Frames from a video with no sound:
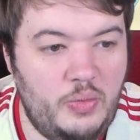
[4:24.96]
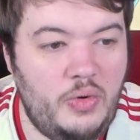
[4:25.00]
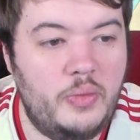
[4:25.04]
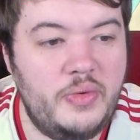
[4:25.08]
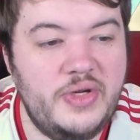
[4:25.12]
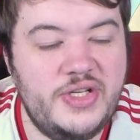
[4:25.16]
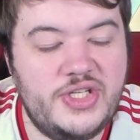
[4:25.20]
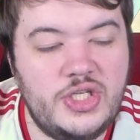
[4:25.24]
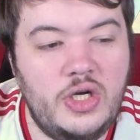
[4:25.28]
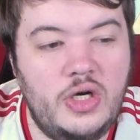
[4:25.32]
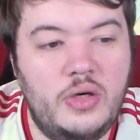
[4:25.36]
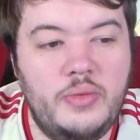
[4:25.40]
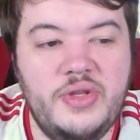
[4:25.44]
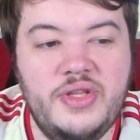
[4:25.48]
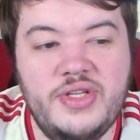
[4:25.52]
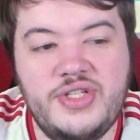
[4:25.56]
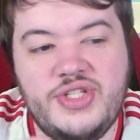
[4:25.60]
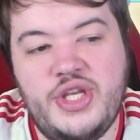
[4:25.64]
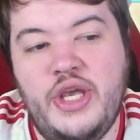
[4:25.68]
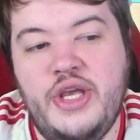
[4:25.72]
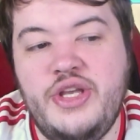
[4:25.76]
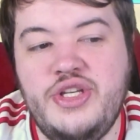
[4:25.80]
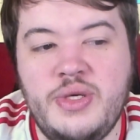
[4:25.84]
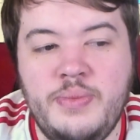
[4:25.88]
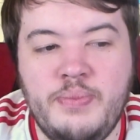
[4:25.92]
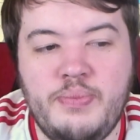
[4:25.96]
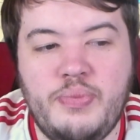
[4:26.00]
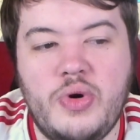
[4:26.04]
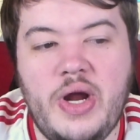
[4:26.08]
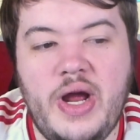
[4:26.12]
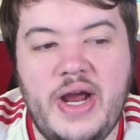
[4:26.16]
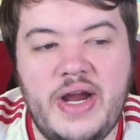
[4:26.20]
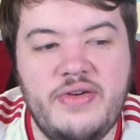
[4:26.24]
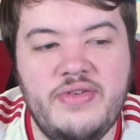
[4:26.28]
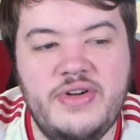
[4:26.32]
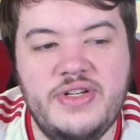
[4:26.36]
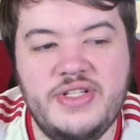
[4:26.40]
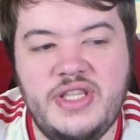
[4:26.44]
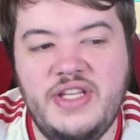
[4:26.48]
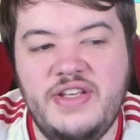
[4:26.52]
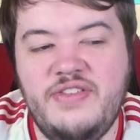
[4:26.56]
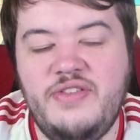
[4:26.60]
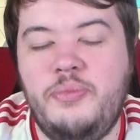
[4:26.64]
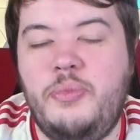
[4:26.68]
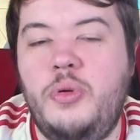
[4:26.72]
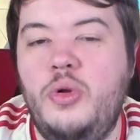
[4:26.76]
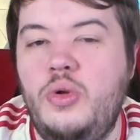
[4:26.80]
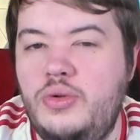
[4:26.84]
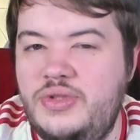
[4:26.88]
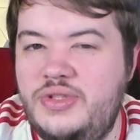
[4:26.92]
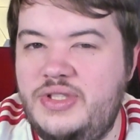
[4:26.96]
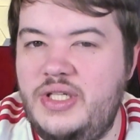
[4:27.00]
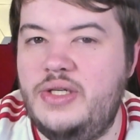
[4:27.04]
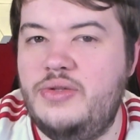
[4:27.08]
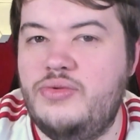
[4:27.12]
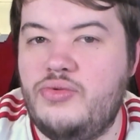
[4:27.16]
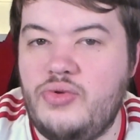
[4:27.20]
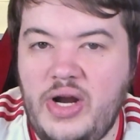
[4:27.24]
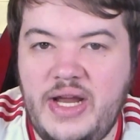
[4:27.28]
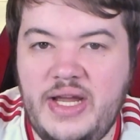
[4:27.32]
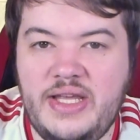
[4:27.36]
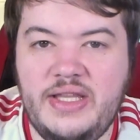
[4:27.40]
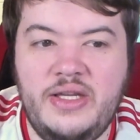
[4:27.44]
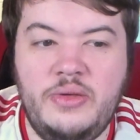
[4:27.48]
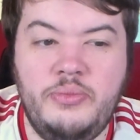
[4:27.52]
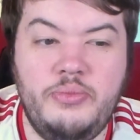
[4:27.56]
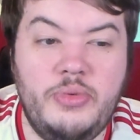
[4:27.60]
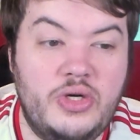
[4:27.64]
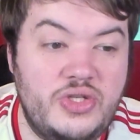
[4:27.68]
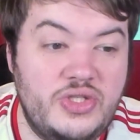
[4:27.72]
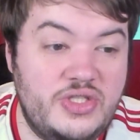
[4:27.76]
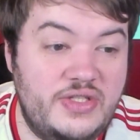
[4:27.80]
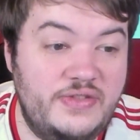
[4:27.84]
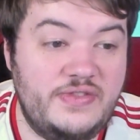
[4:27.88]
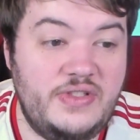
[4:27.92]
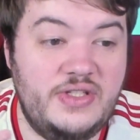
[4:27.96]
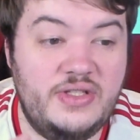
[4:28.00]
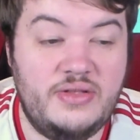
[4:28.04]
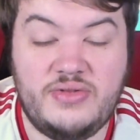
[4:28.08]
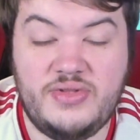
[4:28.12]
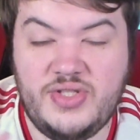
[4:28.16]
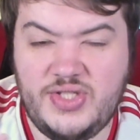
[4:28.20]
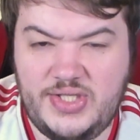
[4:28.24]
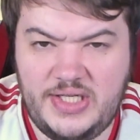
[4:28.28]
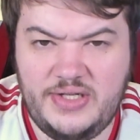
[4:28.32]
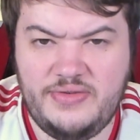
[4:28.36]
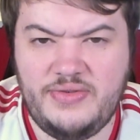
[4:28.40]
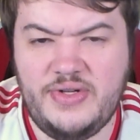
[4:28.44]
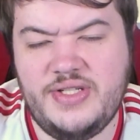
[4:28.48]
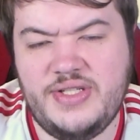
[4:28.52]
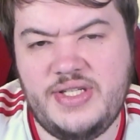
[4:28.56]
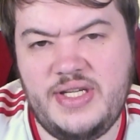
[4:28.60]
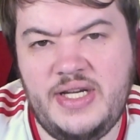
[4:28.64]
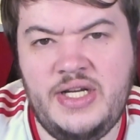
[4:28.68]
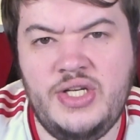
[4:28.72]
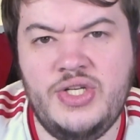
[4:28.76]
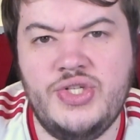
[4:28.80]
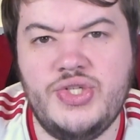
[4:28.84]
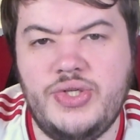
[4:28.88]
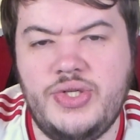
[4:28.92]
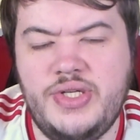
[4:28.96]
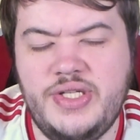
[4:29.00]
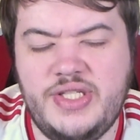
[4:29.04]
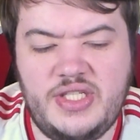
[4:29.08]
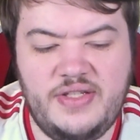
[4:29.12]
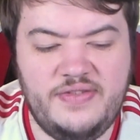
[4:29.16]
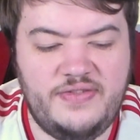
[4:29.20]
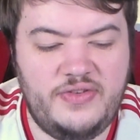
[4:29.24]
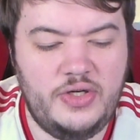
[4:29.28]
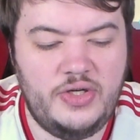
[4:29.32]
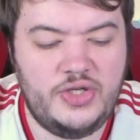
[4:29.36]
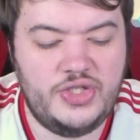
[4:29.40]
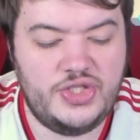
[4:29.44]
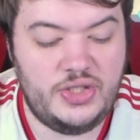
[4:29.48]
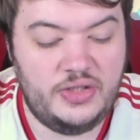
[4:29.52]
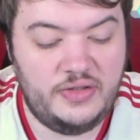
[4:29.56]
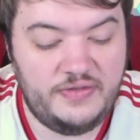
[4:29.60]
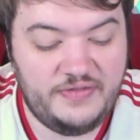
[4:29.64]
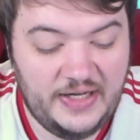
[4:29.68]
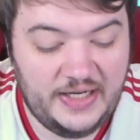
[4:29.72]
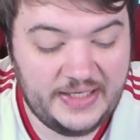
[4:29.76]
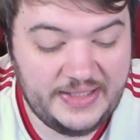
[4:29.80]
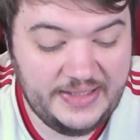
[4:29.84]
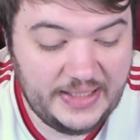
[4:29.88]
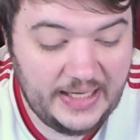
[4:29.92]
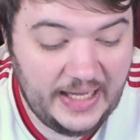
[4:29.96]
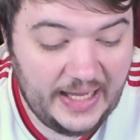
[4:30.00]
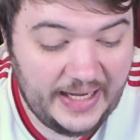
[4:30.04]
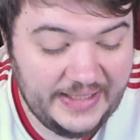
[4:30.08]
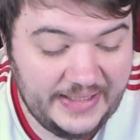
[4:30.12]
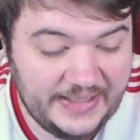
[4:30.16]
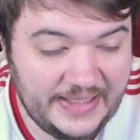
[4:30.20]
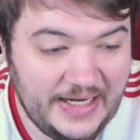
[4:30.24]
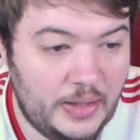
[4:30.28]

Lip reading: What we saw with the season prior is Liverpool derailing because of a serious injury to Virgil van Dijk.